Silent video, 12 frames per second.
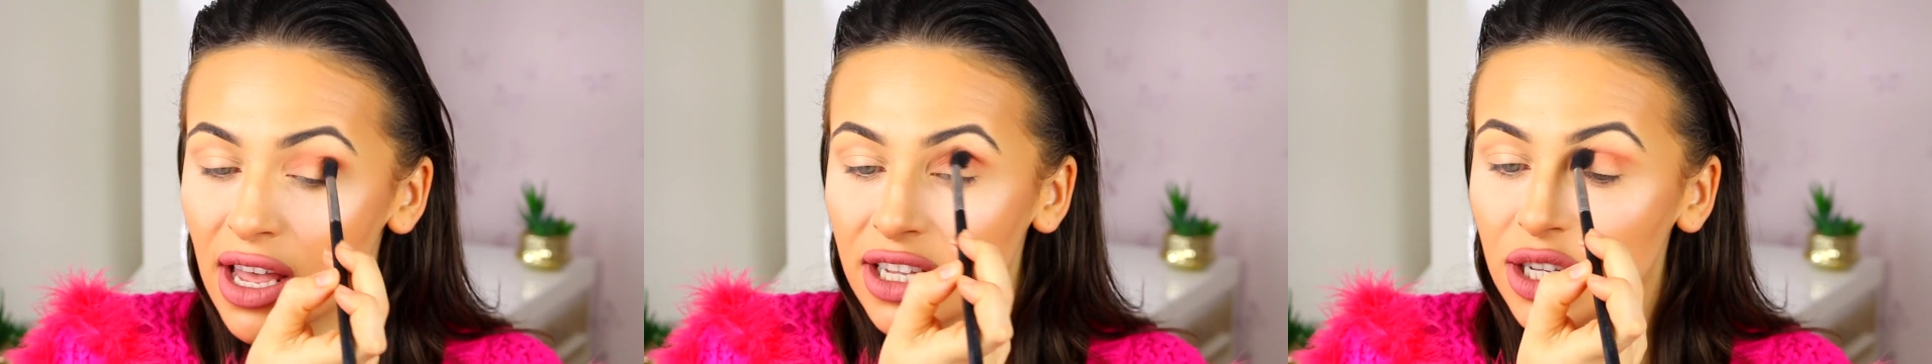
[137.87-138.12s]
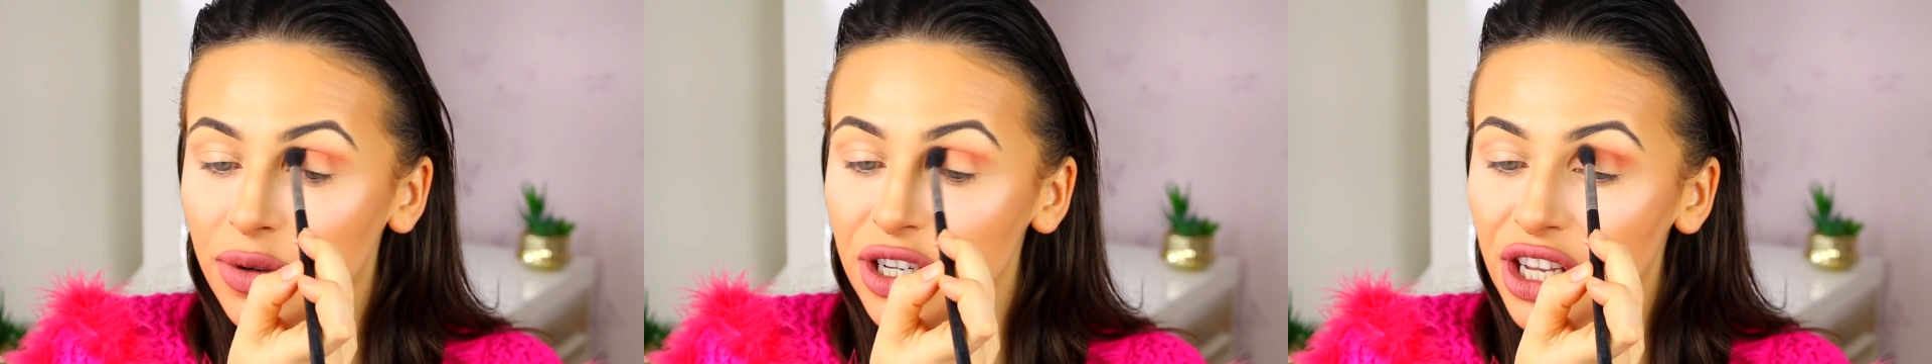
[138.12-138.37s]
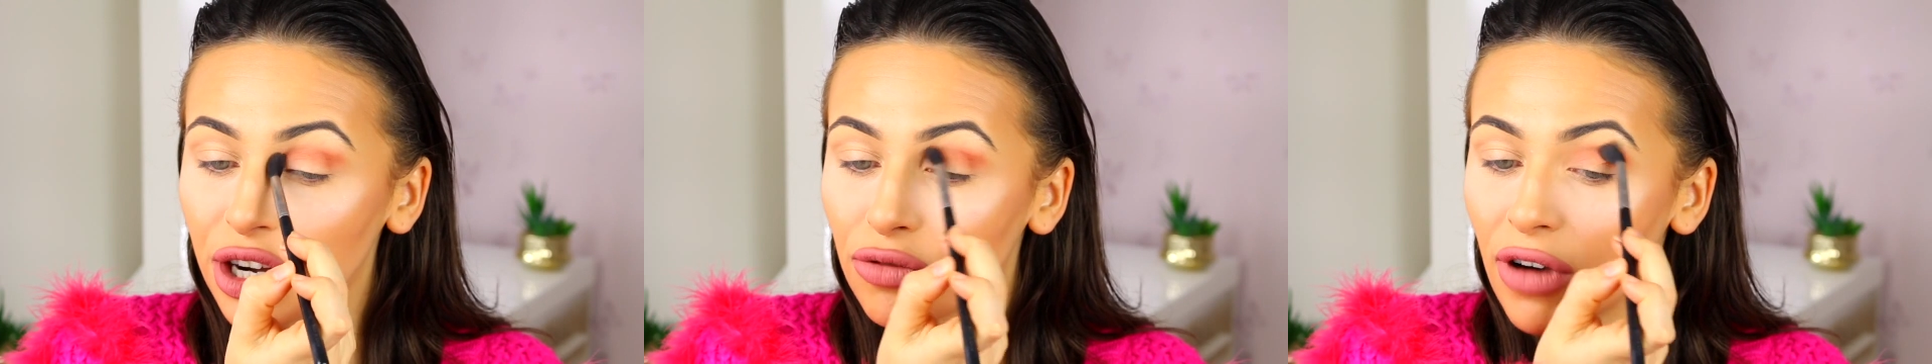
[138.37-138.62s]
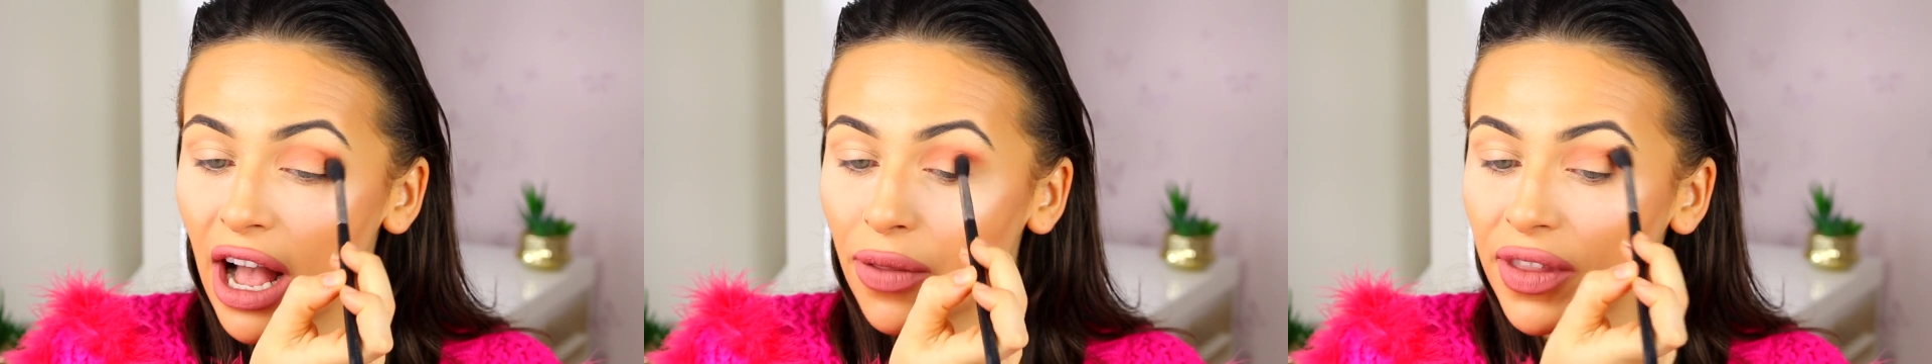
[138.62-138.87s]
So we're just going
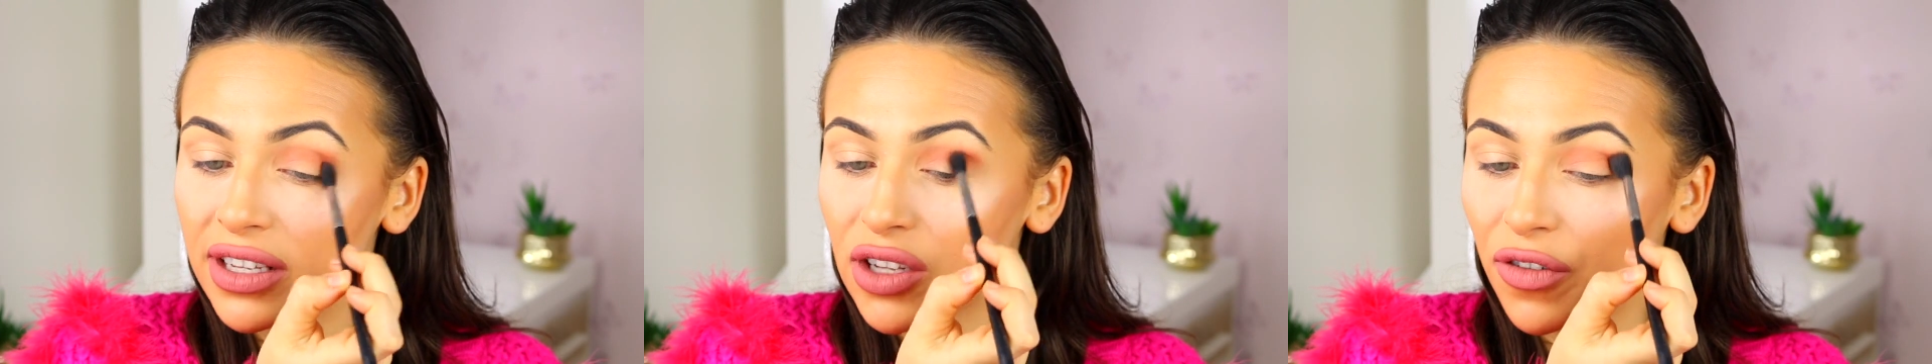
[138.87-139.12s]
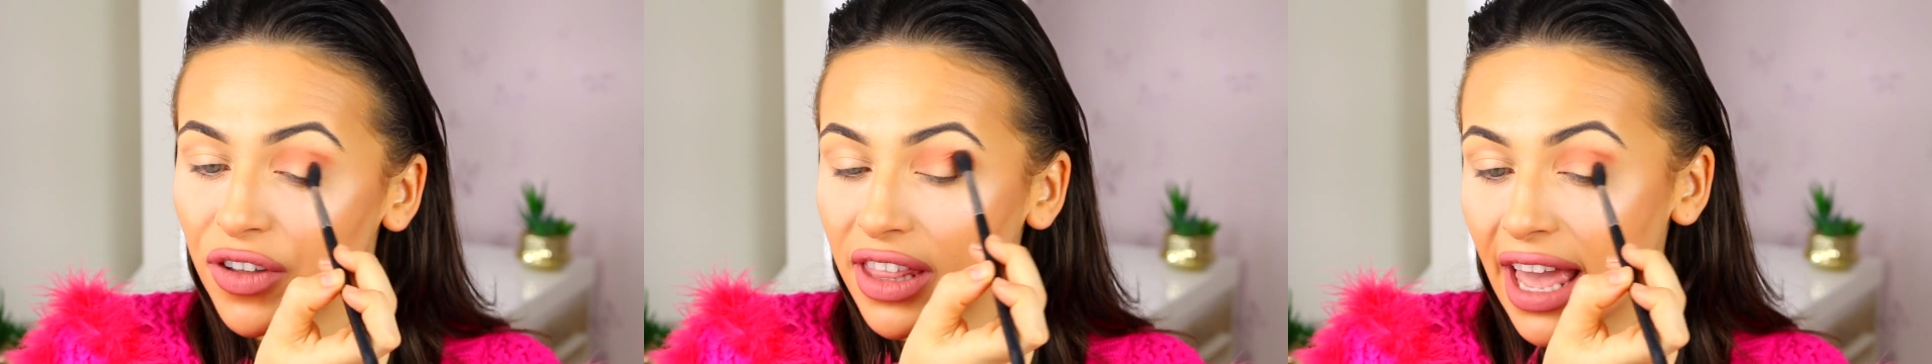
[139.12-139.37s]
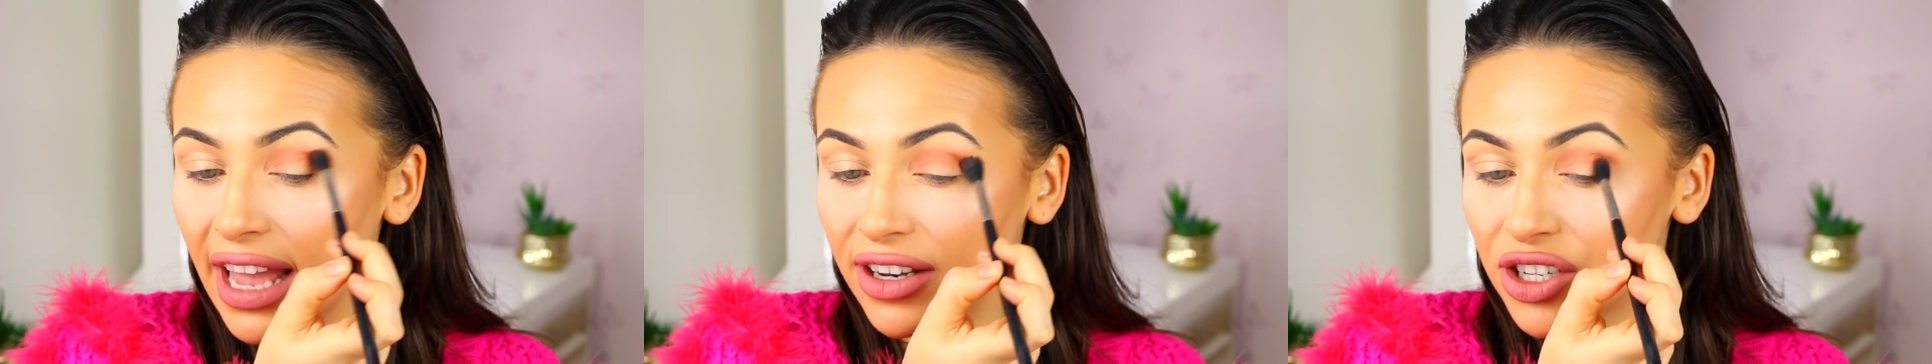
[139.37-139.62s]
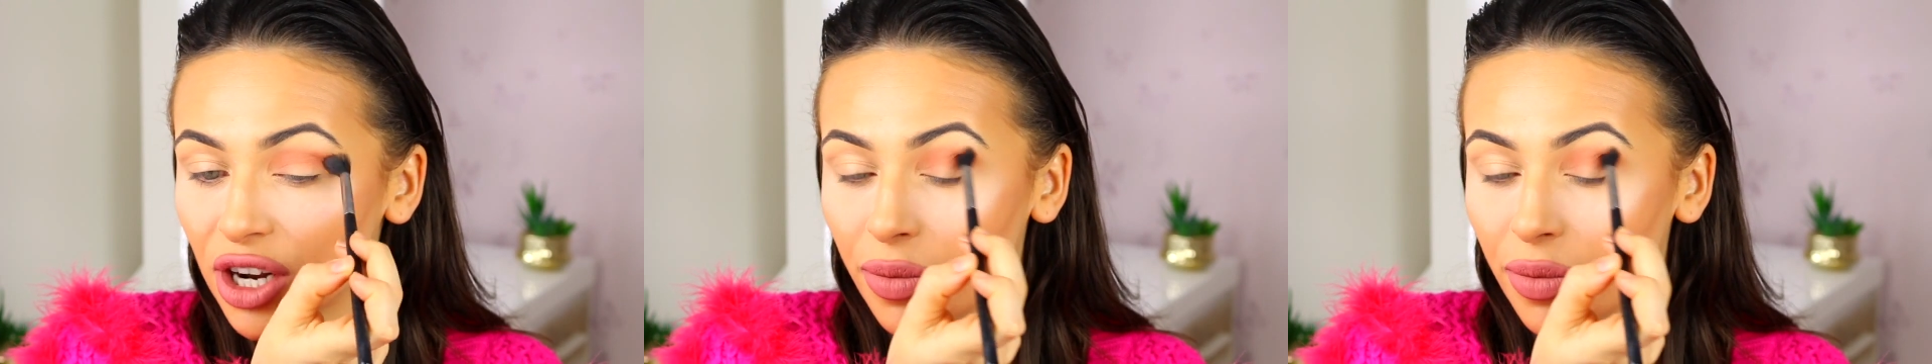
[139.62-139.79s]
to round this off at the edge.